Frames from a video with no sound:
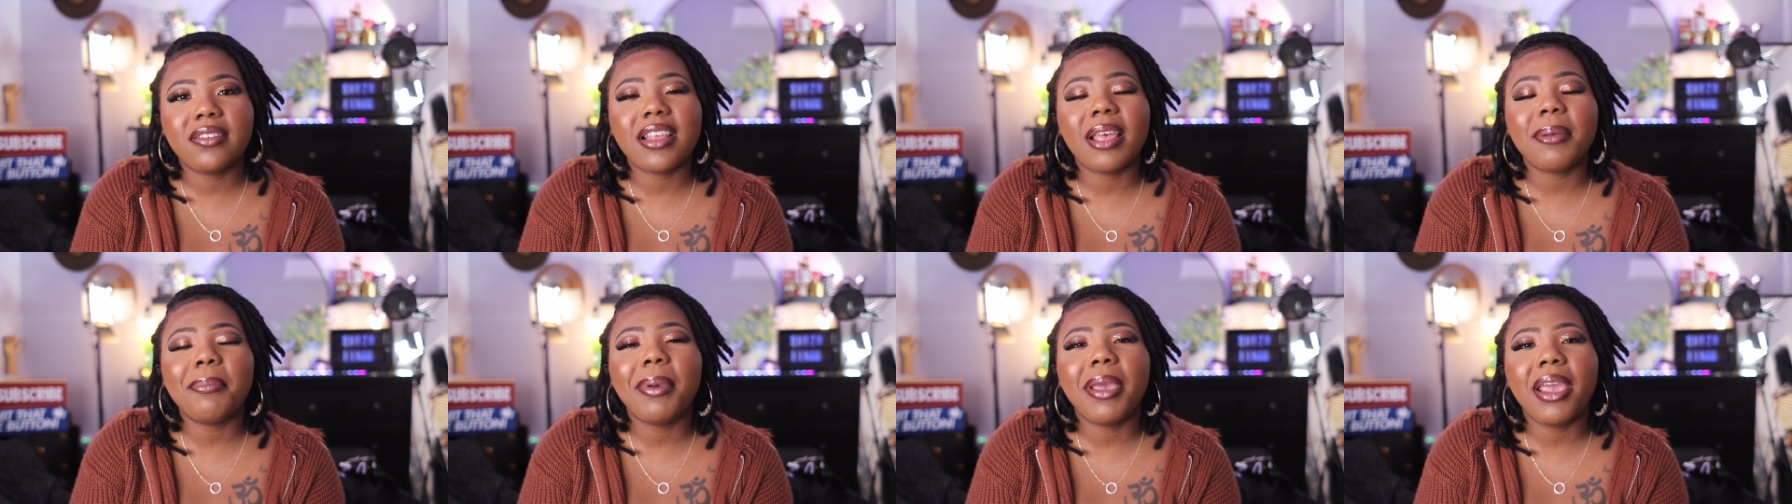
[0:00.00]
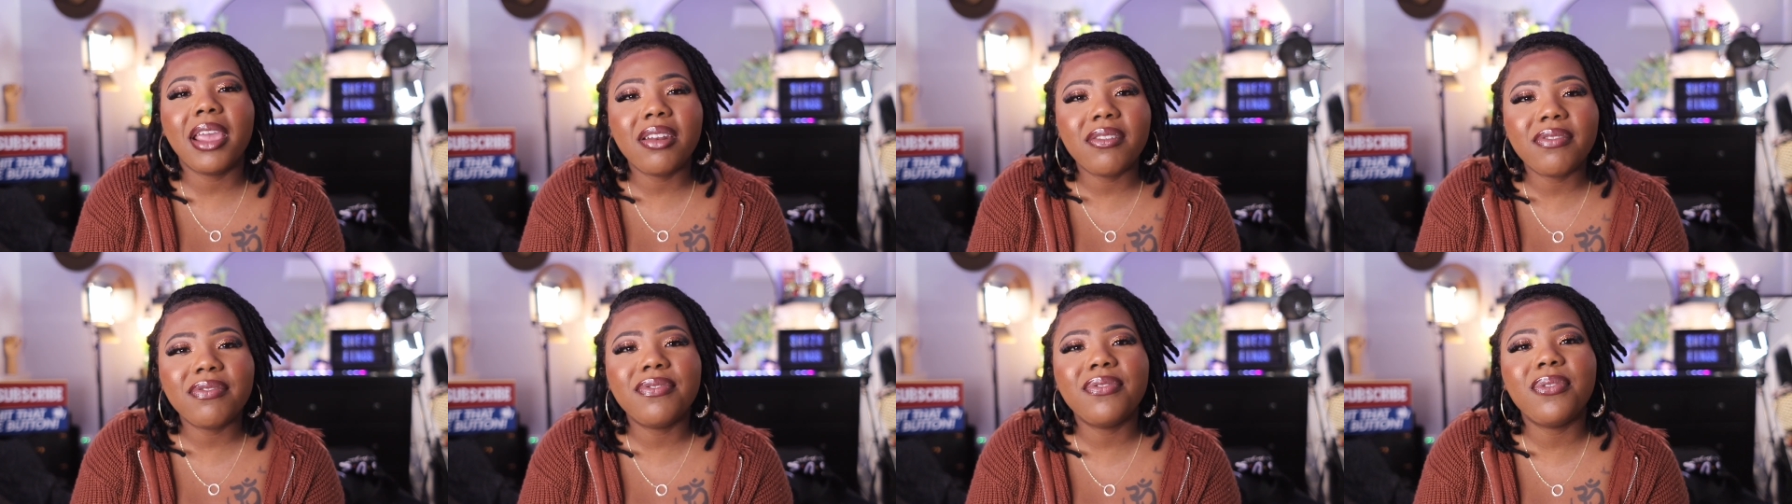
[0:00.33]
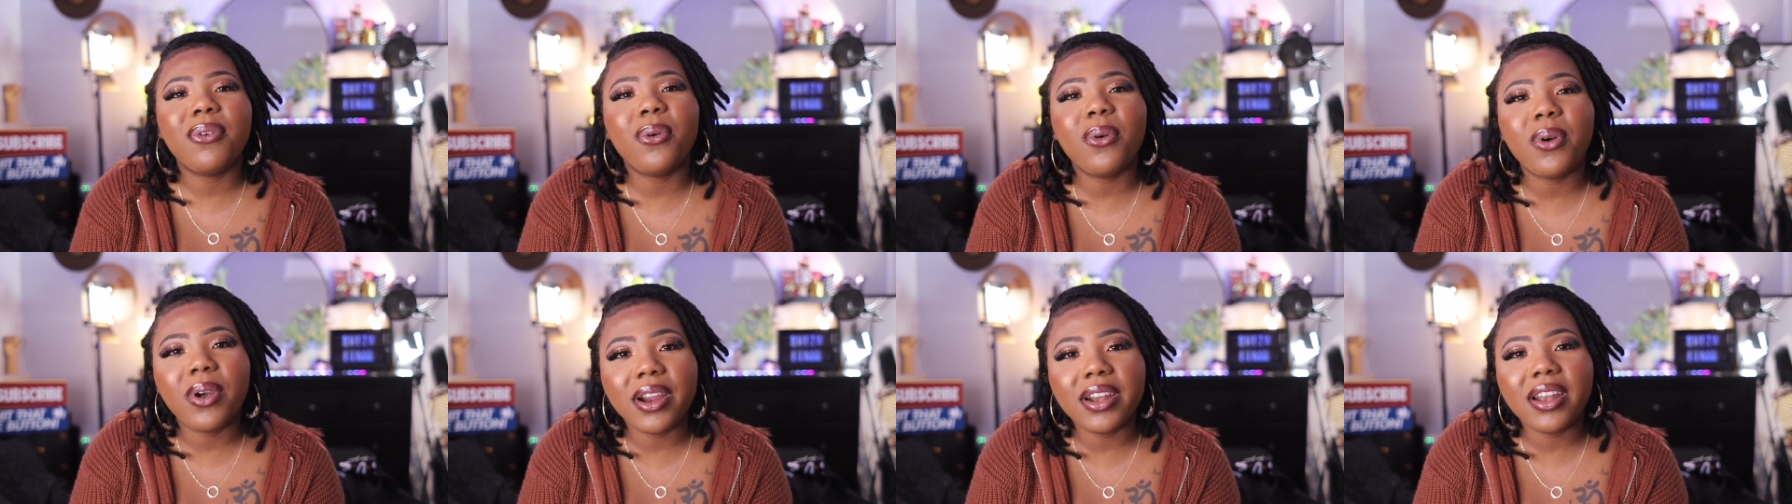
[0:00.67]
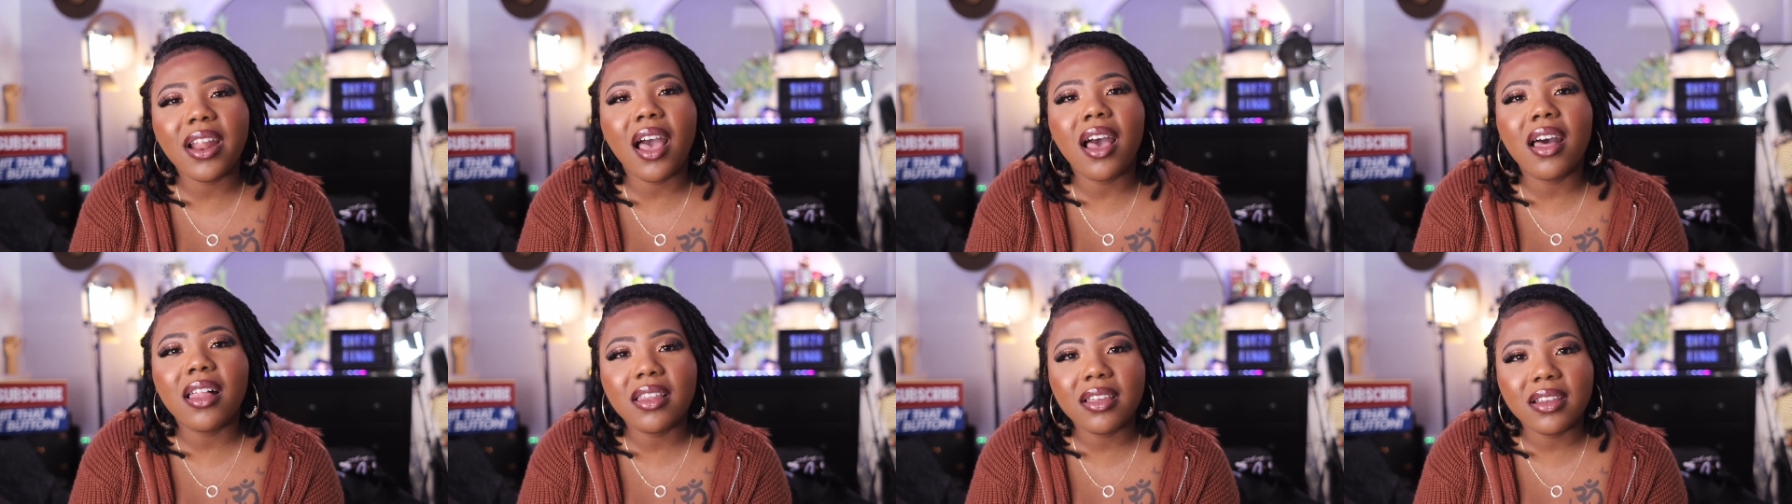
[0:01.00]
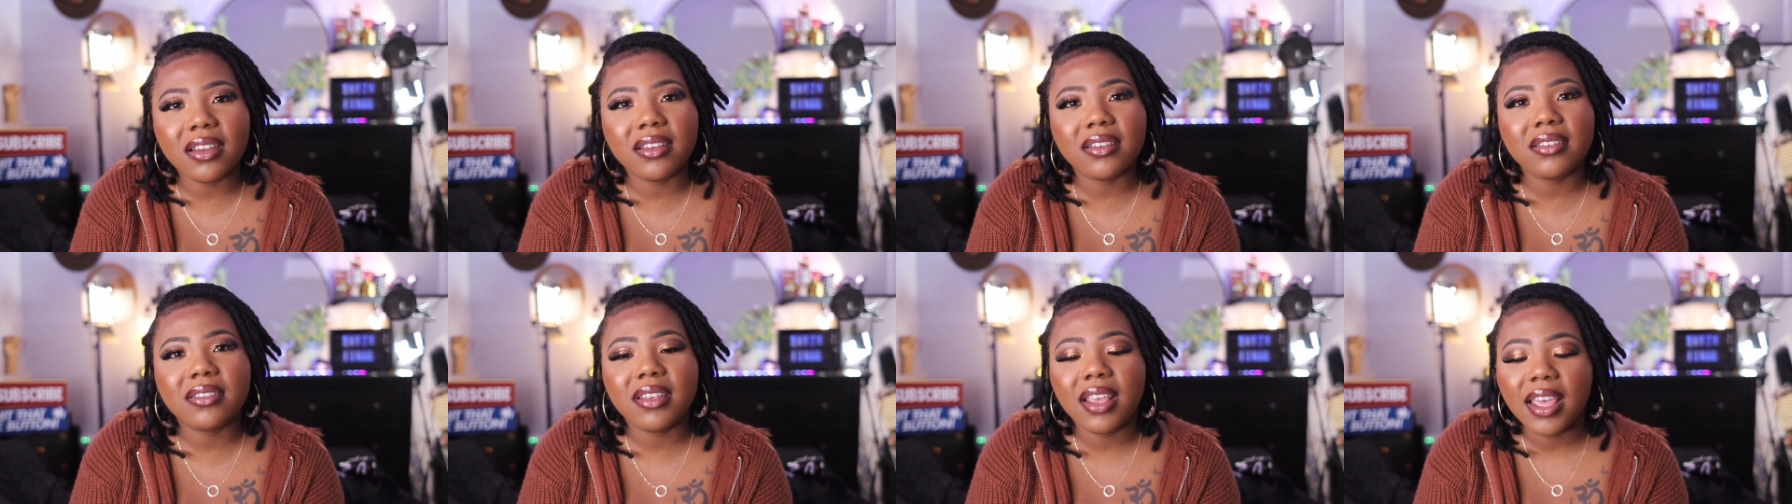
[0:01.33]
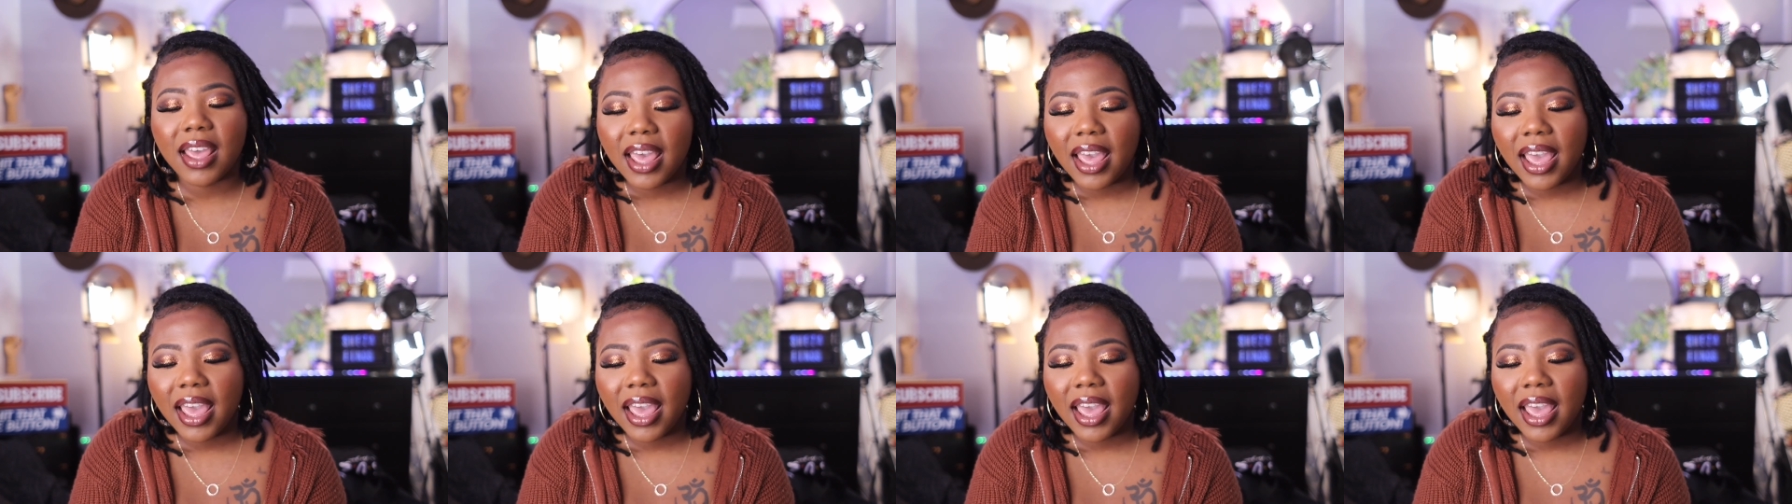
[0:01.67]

I paid $4.